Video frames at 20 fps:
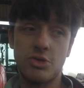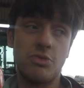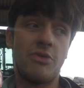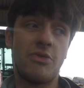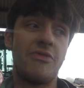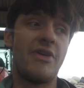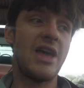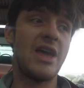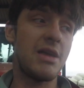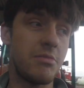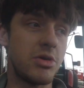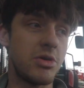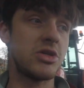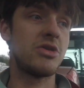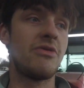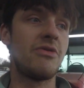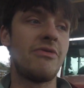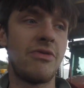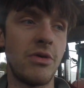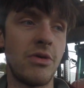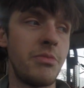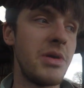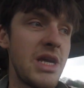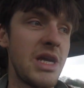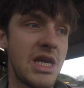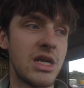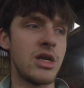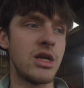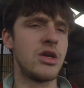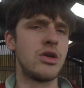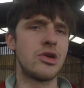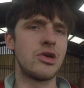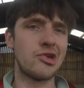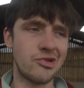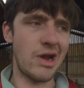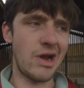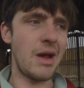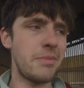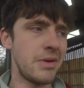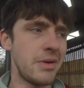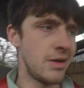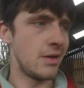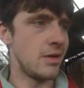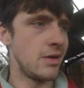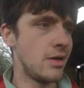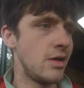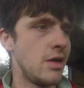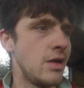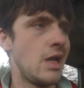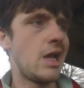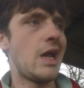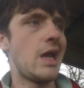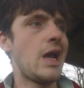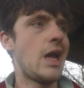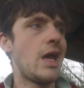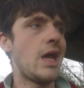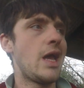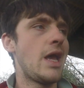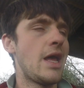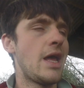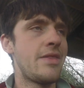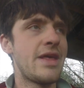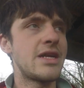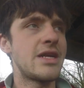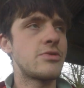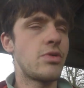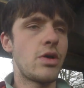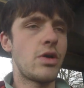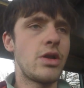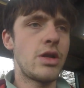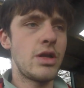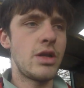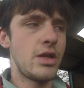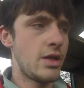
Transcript: were famous for being crap, and that's what